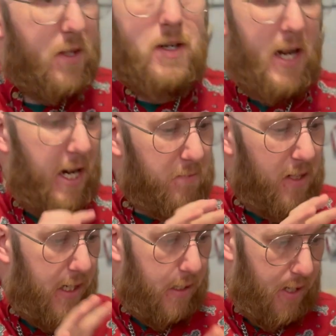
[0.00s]
a name
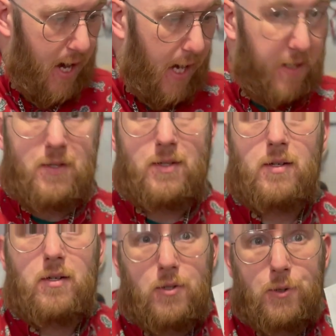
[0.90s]
like that,
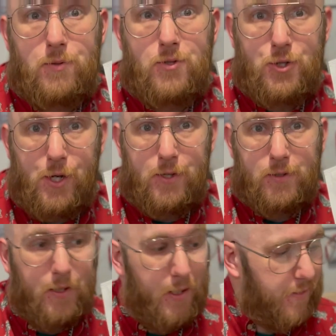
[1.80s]
Gold
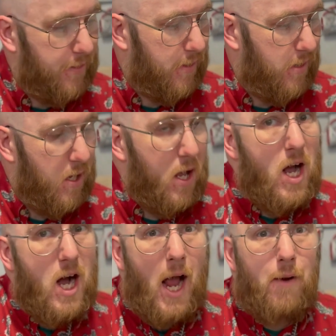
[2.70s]
Chocolate,
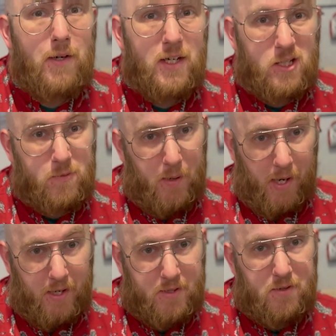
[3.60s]
I would
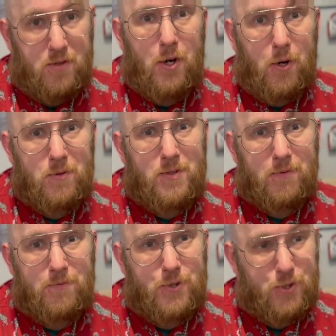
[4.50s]
expect notes
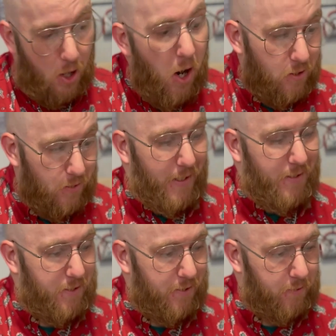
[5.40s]
of
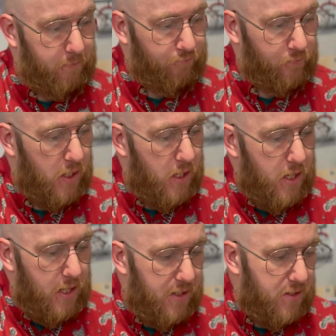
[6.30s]
chocolate.
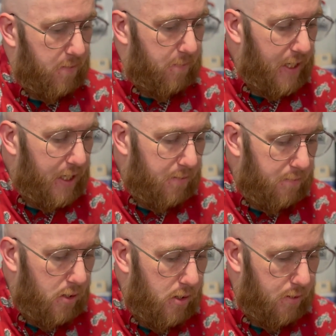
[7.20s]
It's a
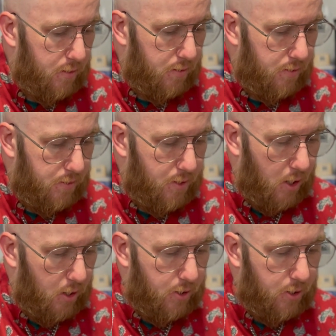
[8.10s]
medium
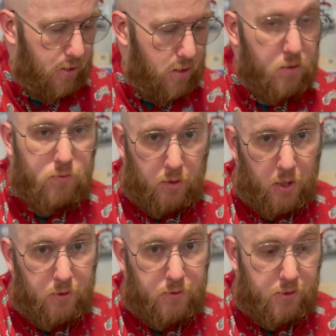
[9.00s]
dark
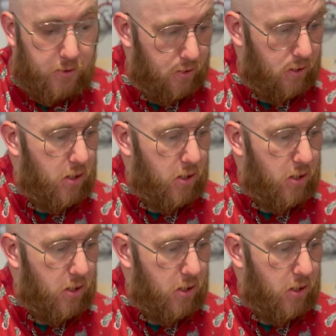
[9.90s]
roast,